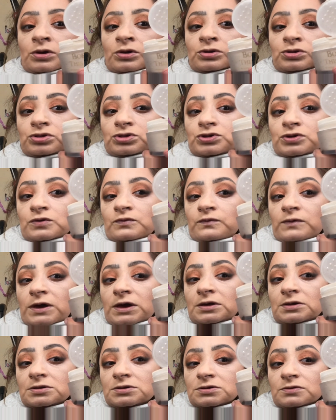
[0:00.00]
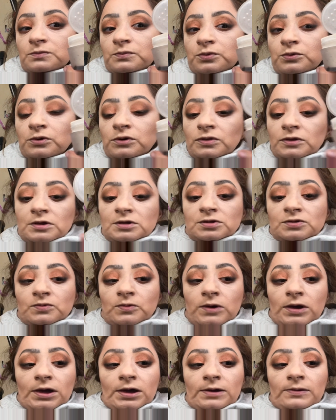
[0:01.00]
Too Faced Born This
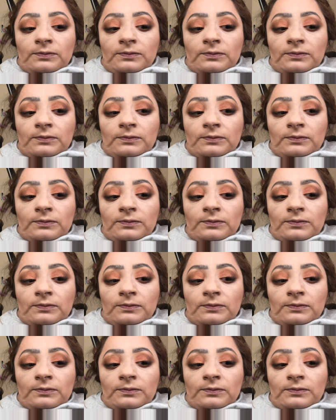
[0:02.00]
Way.